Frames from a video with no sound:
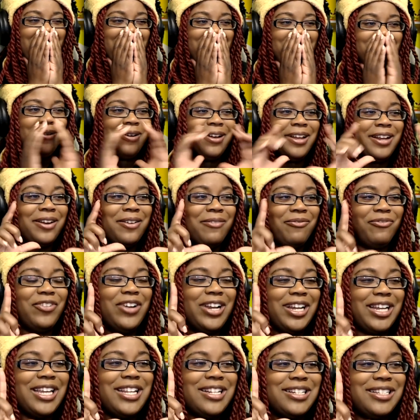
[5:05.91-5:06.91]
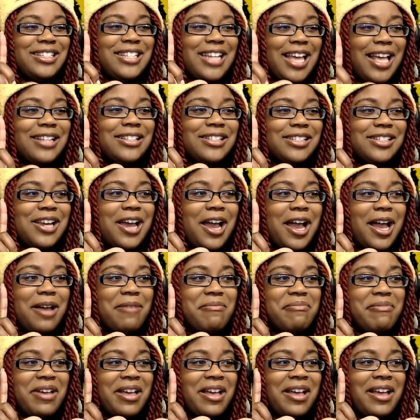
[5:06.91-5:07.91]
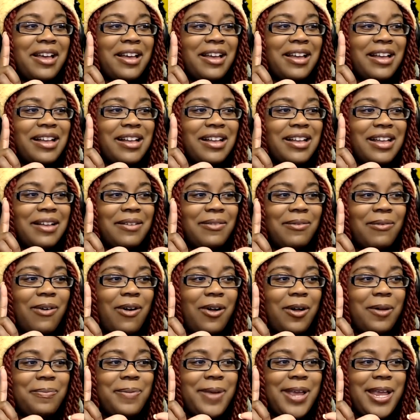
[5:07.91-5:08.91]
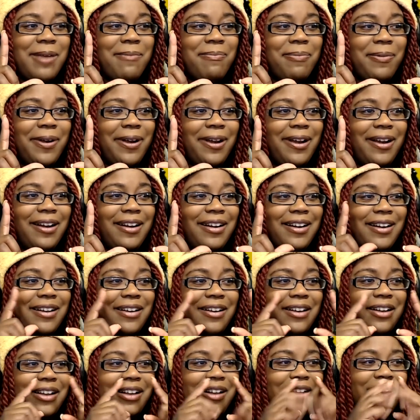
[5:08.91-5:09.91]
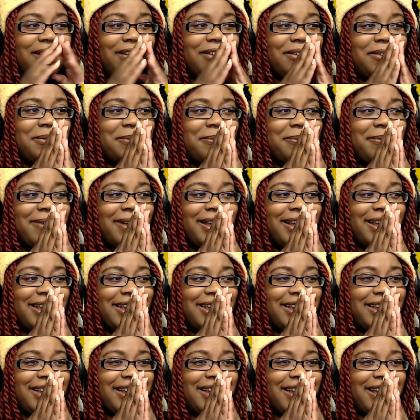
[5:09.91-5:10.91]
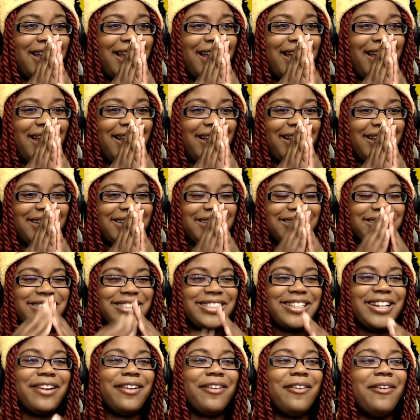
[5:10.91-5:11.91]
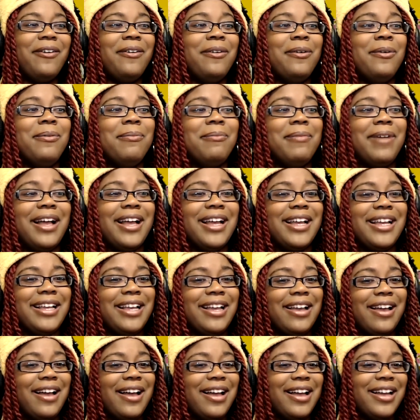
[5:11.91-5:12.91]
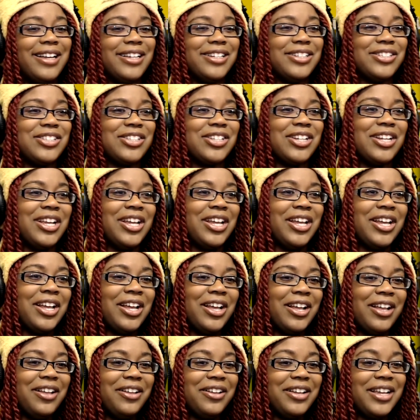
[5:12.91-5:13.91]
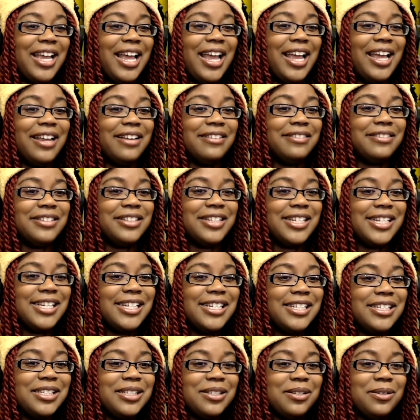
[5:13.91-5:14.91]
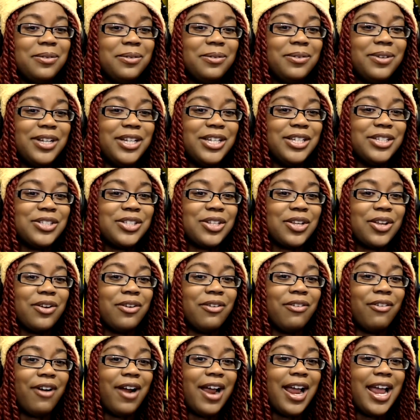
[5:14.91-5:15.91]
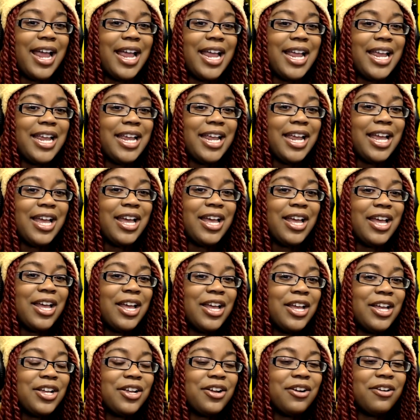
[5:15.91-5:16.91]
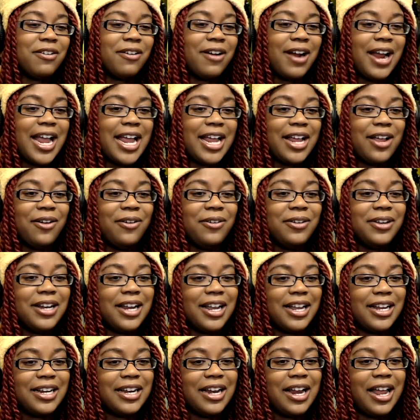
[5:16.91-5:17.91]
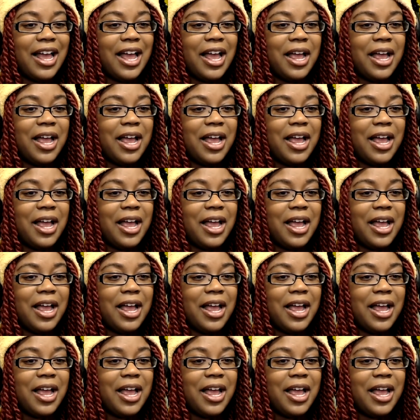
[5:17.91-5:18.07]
I want a freaking desktop wallpaper. Oh my gosh. Oh my gosh. Okay, this was cray cray. Hold on.